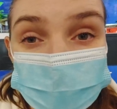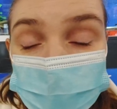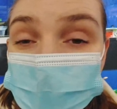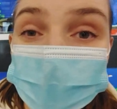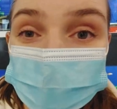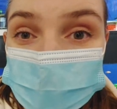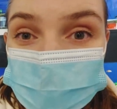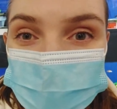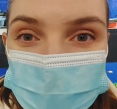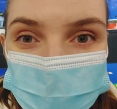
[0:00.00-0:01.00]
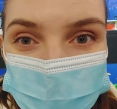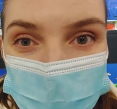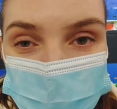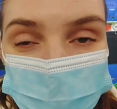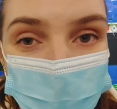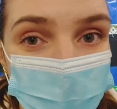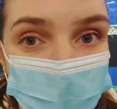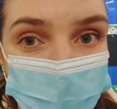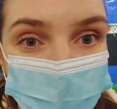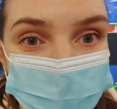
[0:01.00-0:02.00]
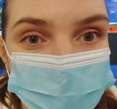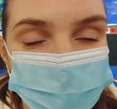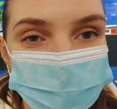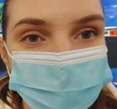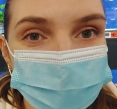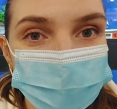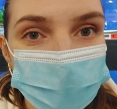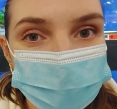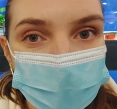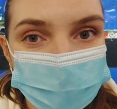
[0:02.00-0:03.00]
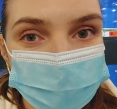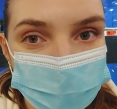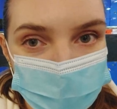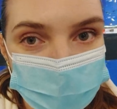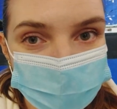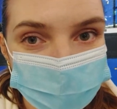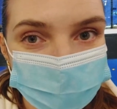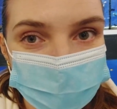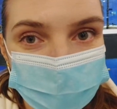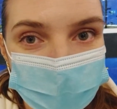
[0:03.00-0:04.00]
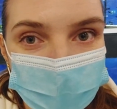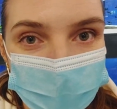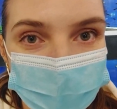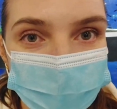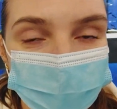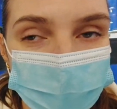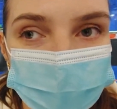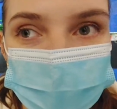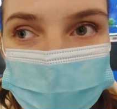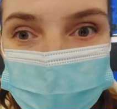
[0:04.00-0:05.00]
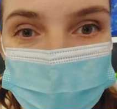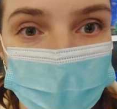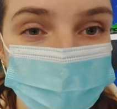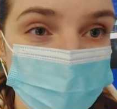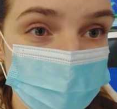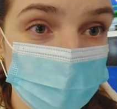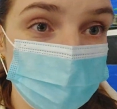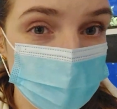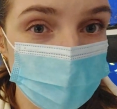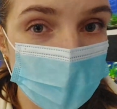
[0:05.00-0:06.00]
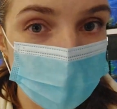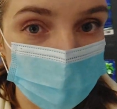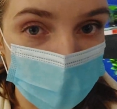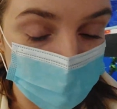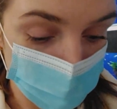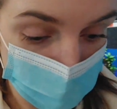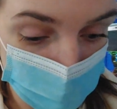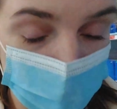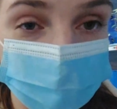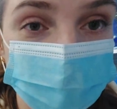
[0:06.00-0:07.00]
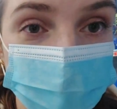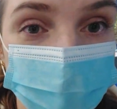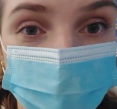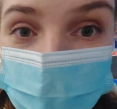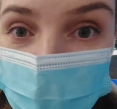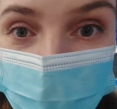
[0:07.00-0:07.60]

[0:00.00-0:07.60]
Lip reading: another interesting fact about the Netherlands, you can buy fish in this type of shops where you can buy everything for your